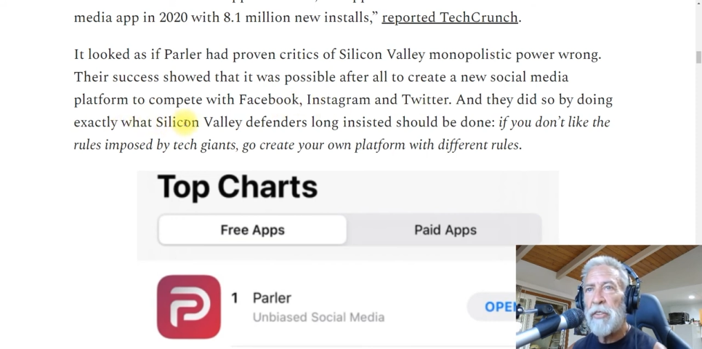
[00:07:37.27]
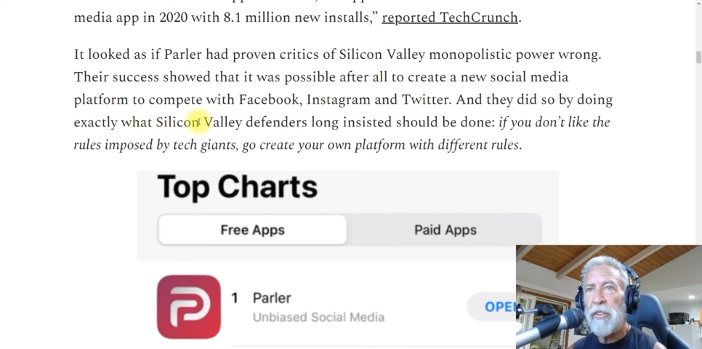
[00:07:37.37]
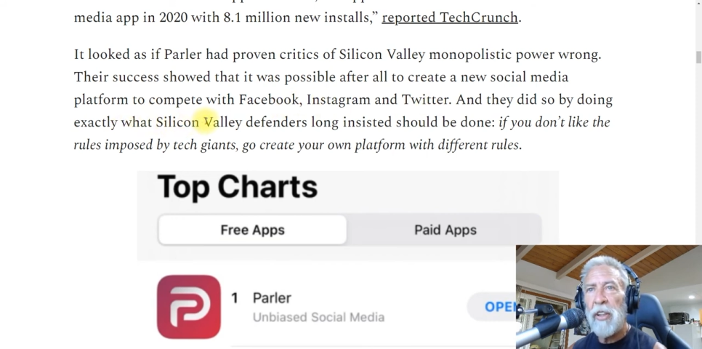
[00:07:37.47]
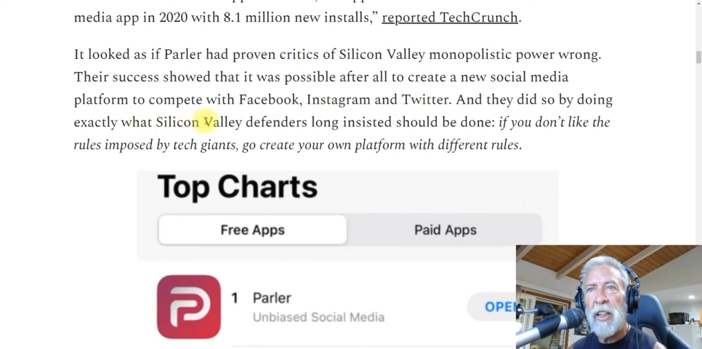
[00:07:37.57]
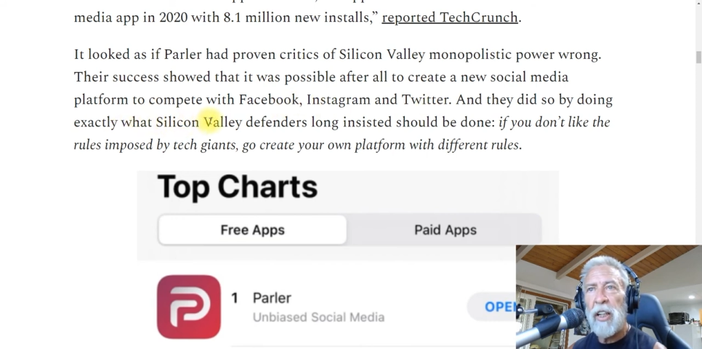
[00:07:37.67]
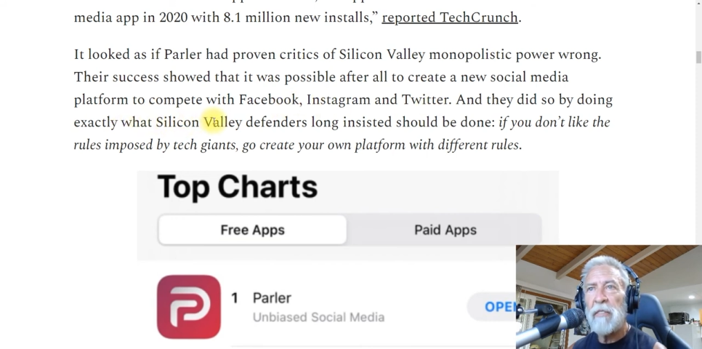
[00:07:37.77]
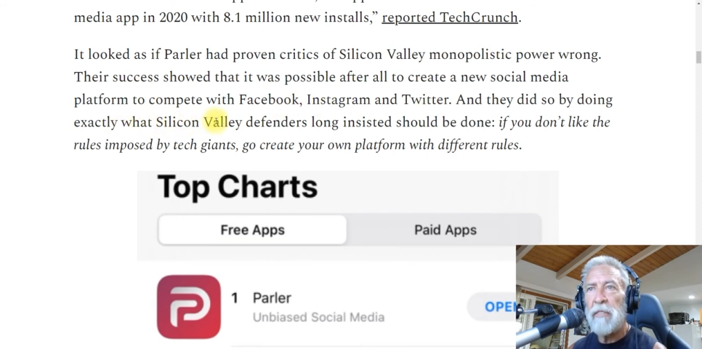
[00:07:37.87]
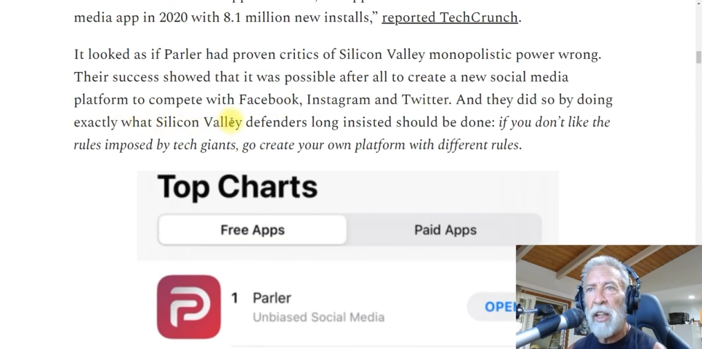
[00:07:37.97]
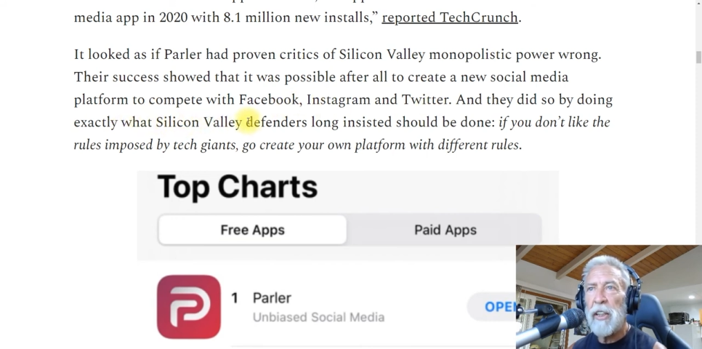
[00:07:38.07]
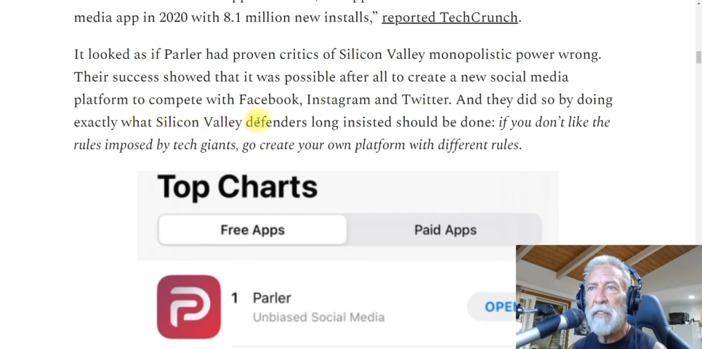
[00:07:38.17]
Silicon
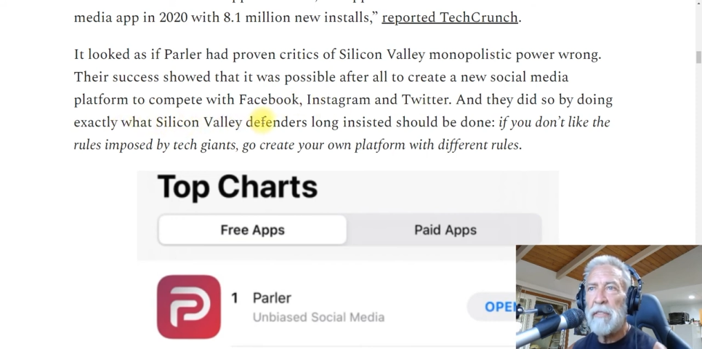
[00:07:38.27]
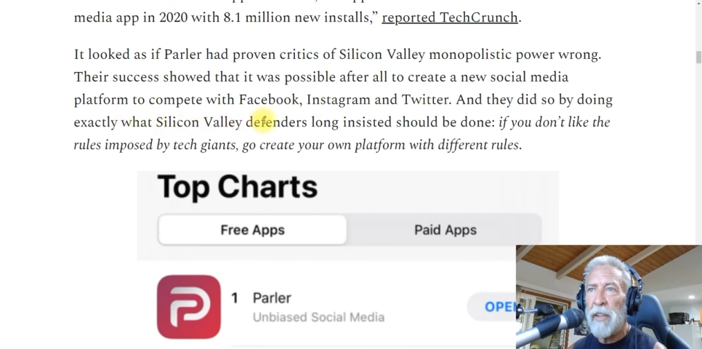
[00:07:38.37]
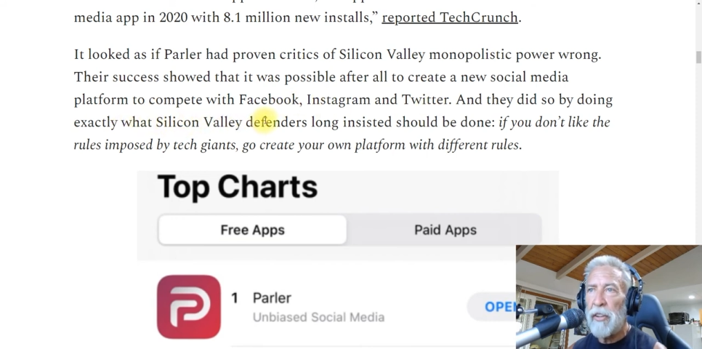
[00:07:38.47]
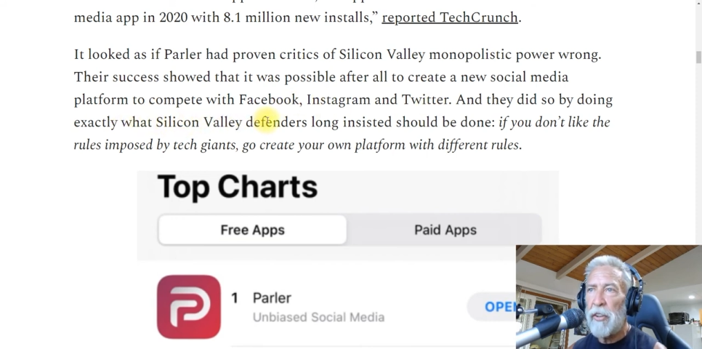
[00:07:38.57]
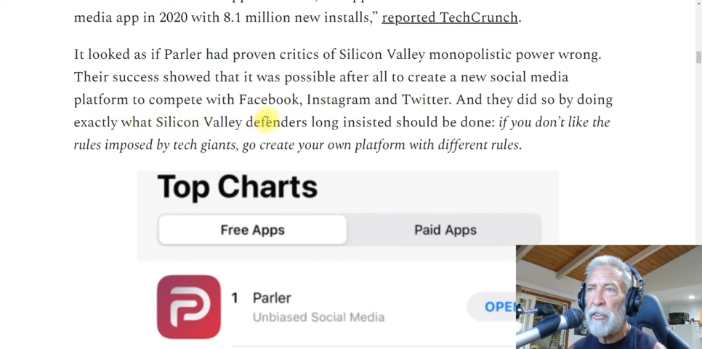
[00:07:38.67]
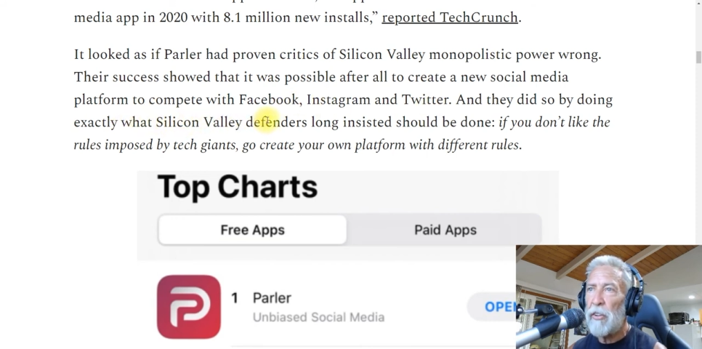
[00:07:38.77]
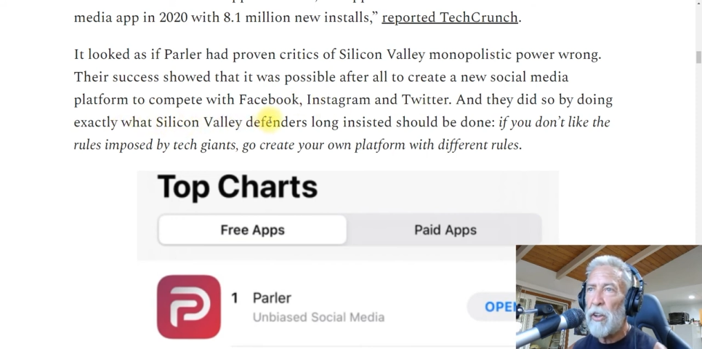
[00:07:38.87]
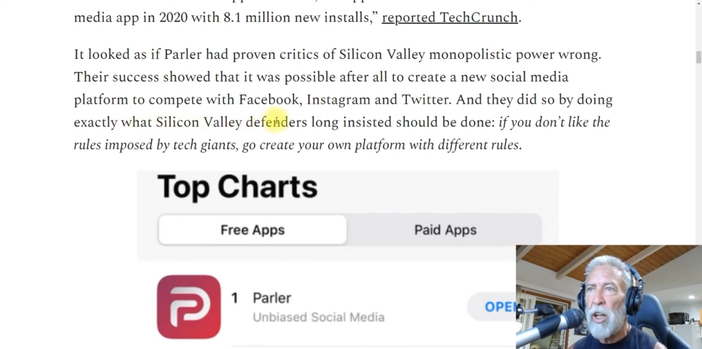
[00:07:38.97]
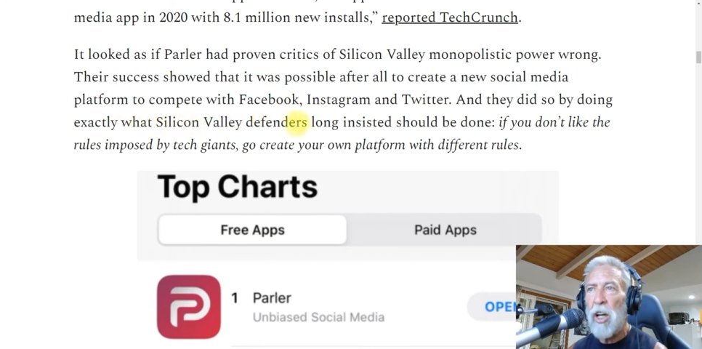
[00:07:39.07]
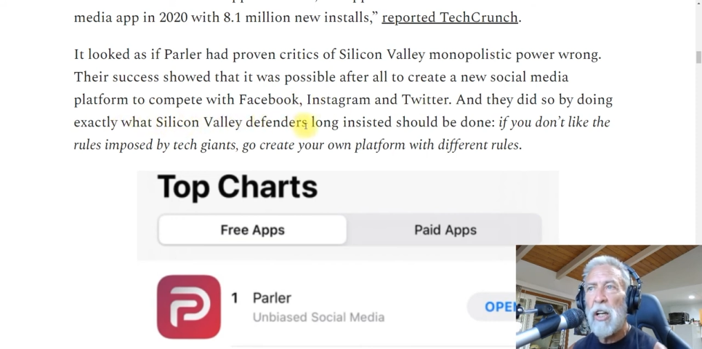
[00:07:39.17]
Valley defenders
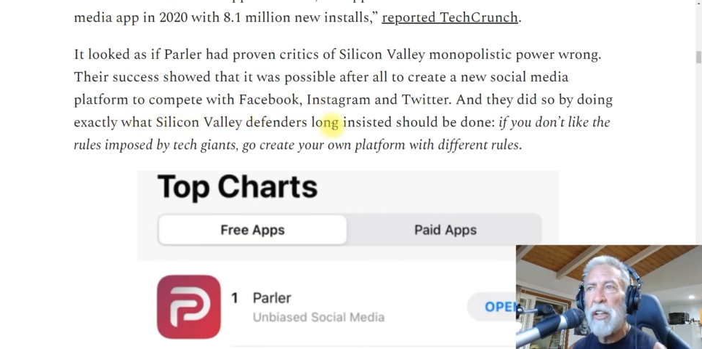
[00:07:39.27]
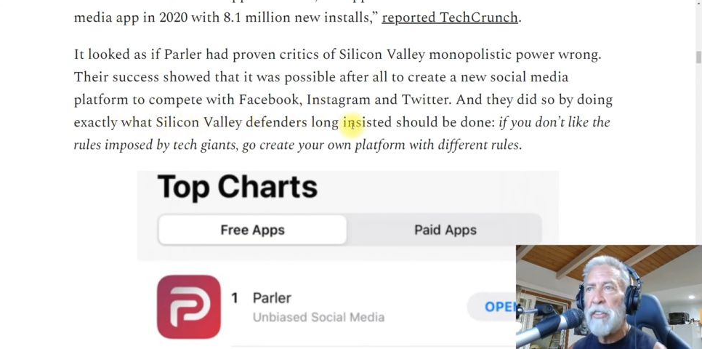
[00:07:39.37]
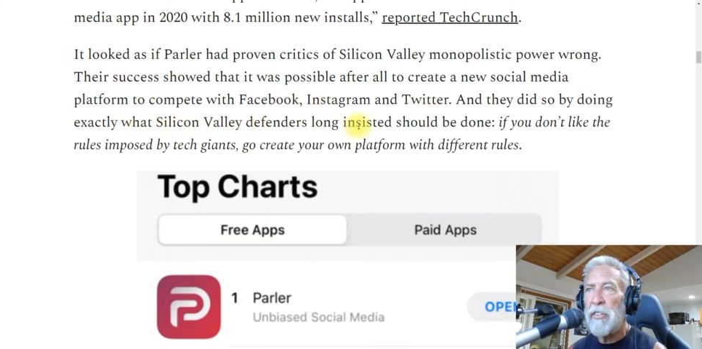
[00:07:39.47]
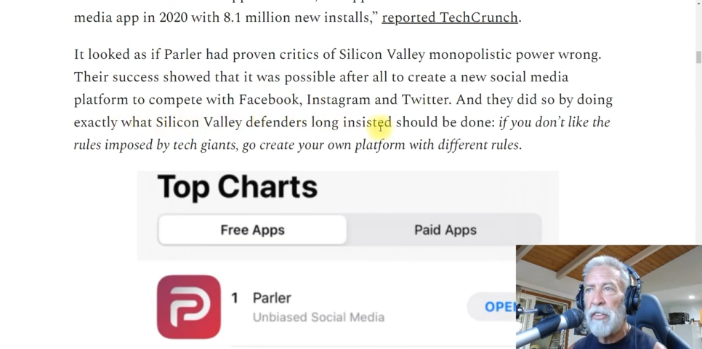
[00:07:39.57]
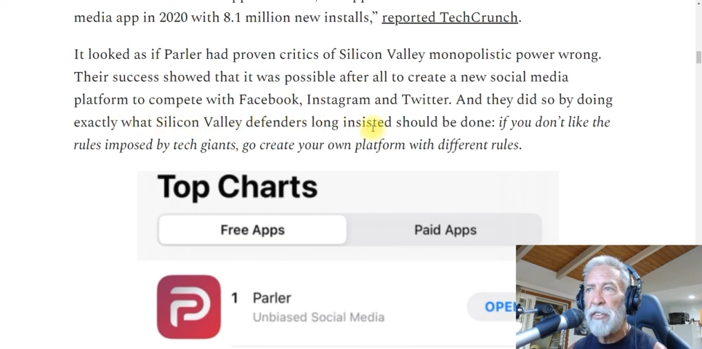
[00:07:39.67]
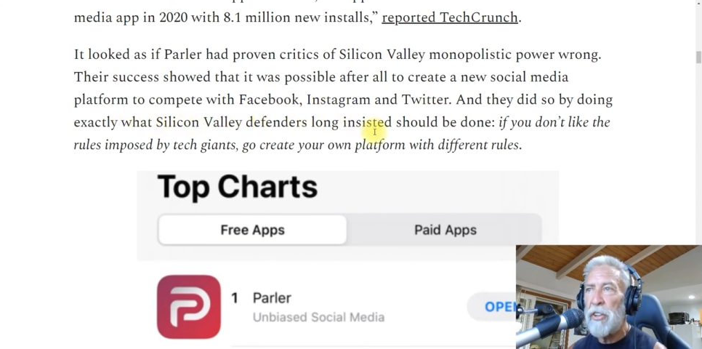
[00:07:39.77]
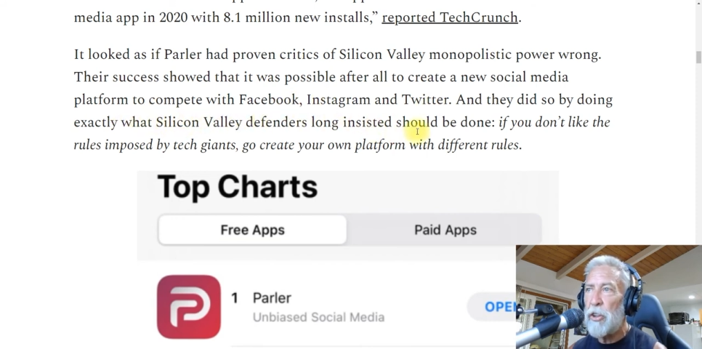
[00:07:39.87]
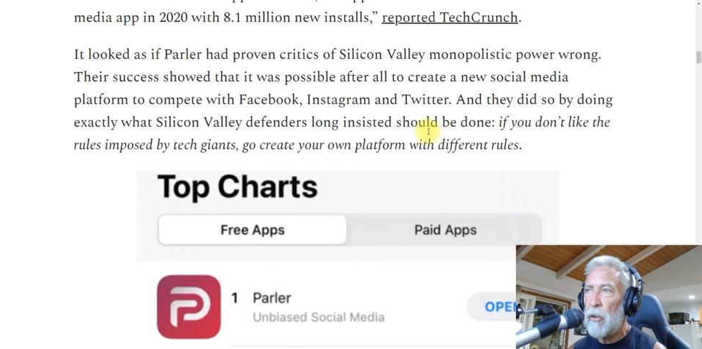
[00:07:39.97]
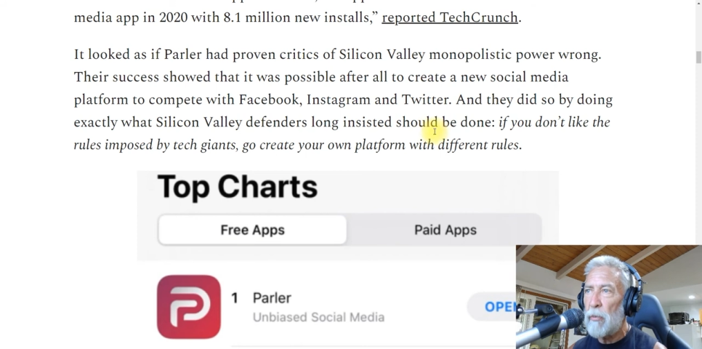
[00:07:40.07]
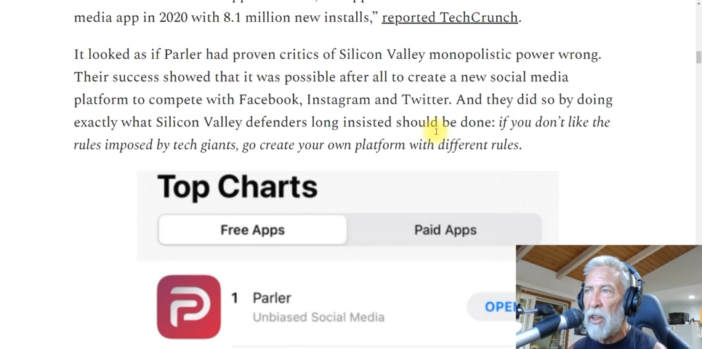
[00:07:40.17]
long insisted
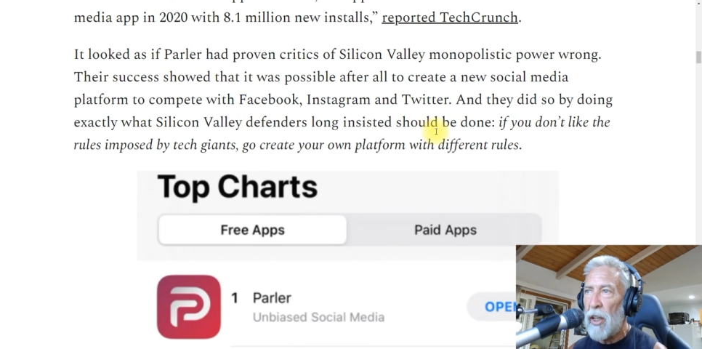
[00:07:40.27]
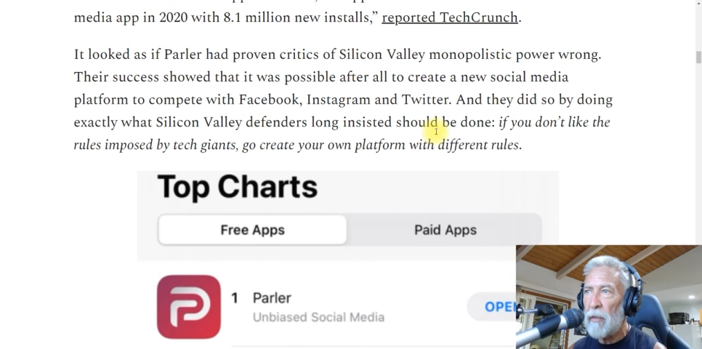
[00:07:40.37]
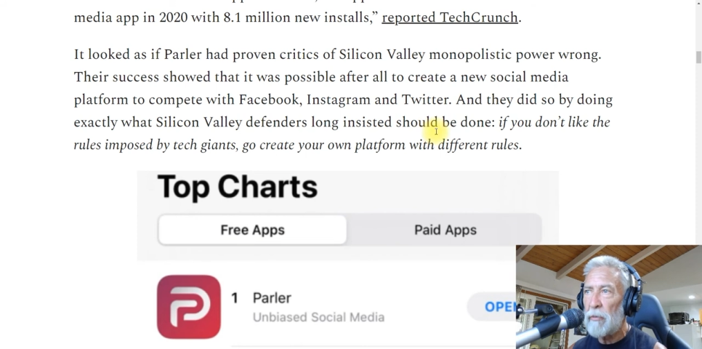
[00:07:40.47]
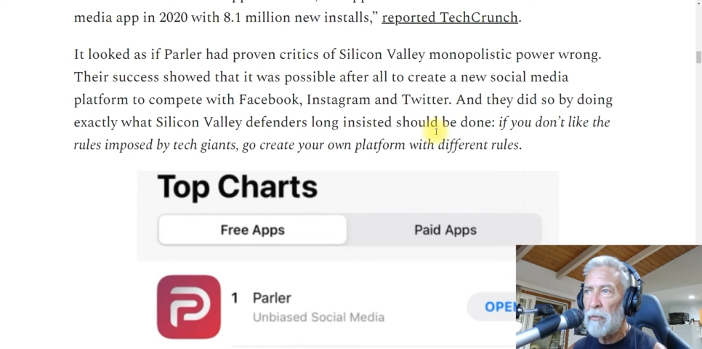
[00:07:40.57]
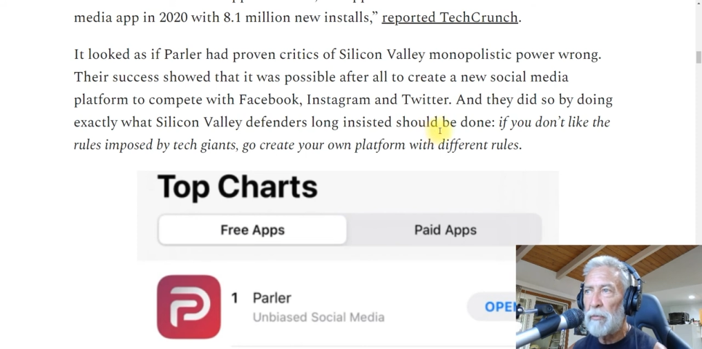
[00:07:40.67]
should be done.